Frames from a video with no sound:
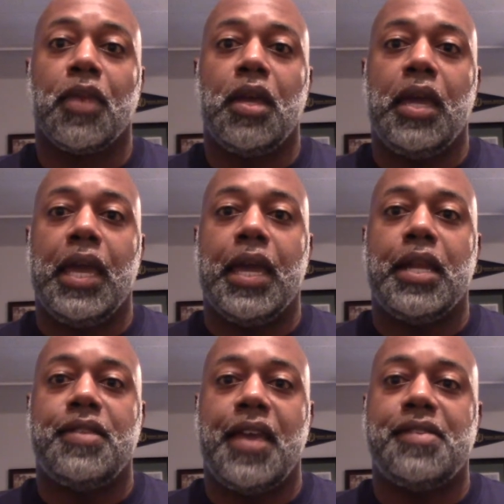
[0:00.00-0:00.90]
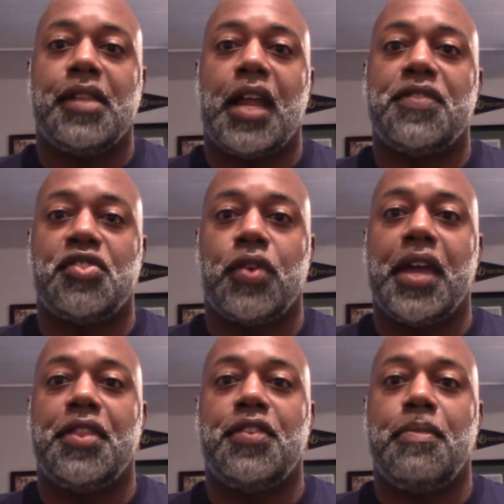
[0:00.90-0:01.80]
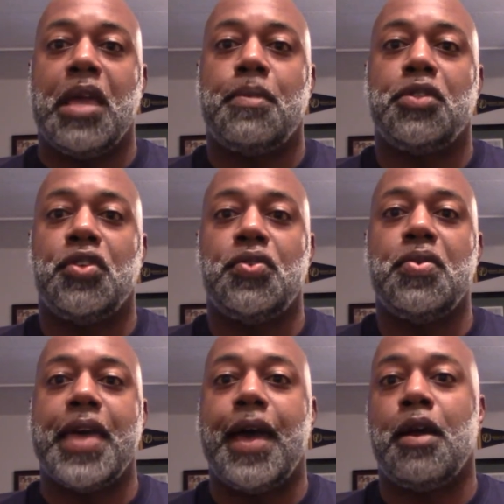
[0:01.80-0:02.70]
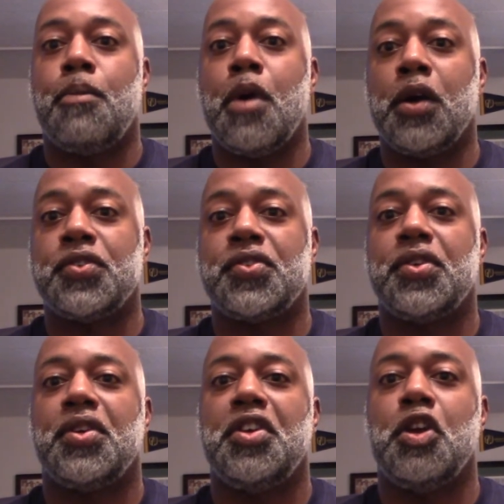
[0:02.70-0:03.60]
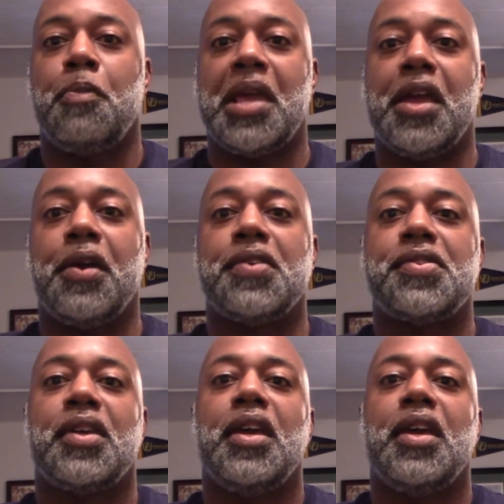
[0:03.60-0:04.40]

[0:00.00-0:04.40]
and it takes a lot of strength to be able to do that amongst your peers.